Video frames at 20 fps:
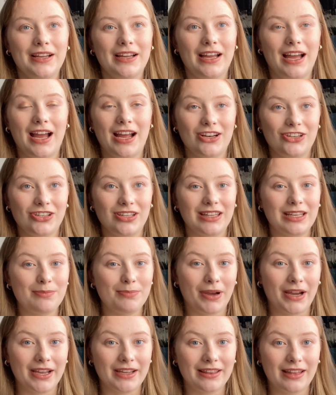actually
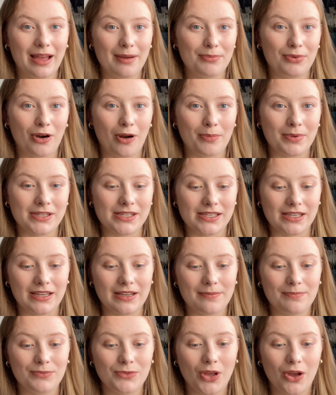buying that
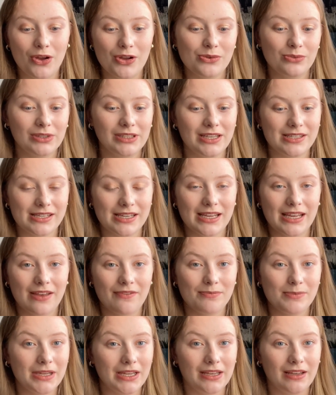property, not only has it
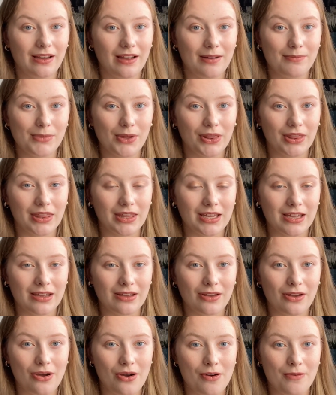given me a monthly
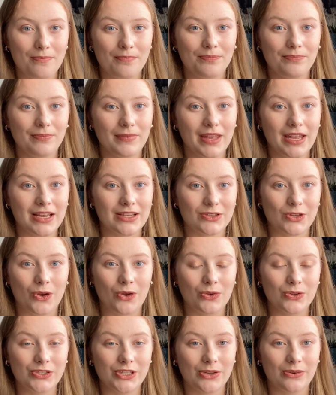income, it's
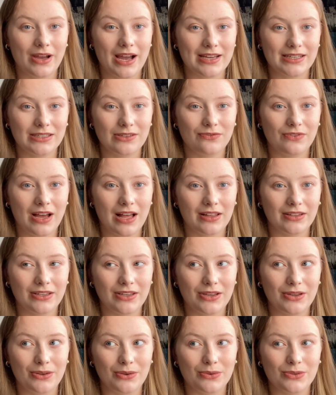also added
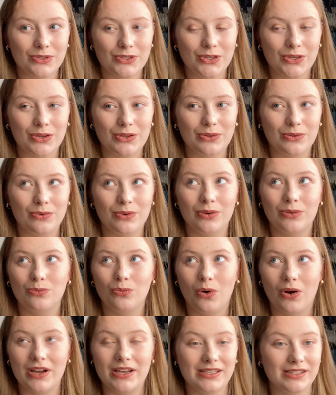value to
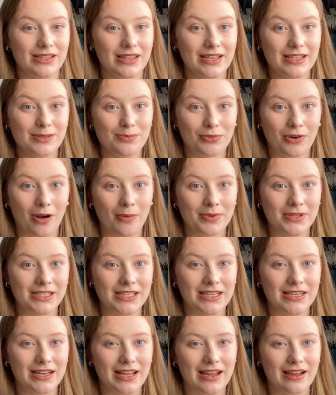what is this property
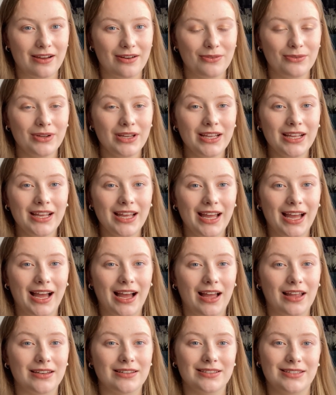now,
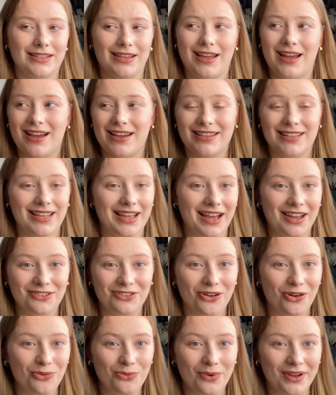and I
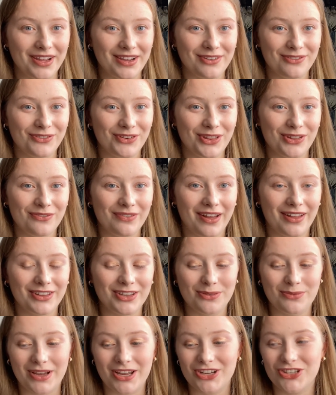cannot wait for the
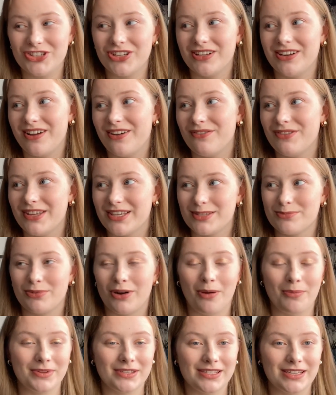valuation of this
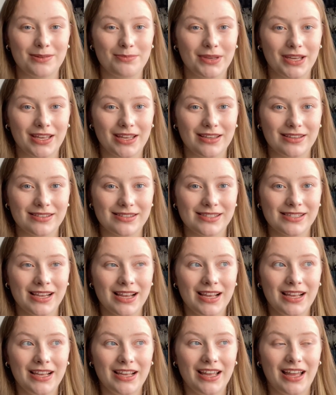property because
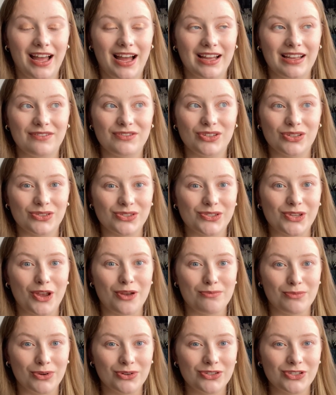I've done so
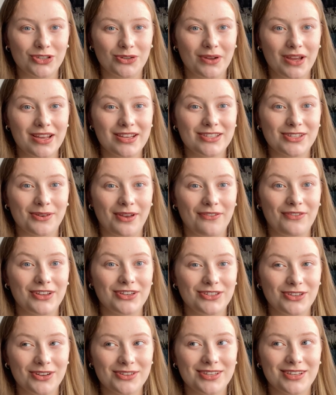much to it. So if it
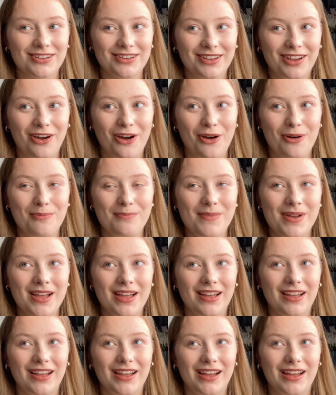doesn't come
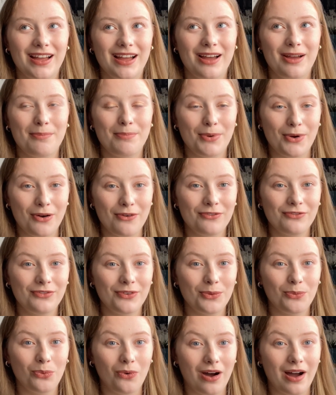above
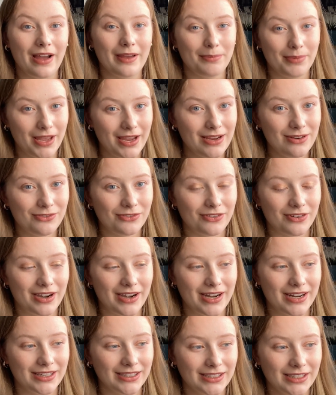what I paid for
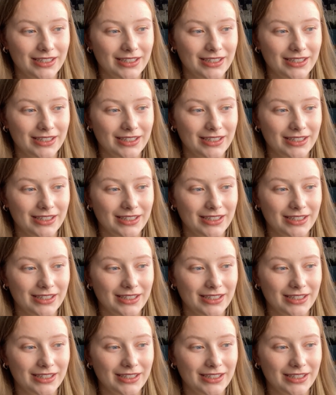it,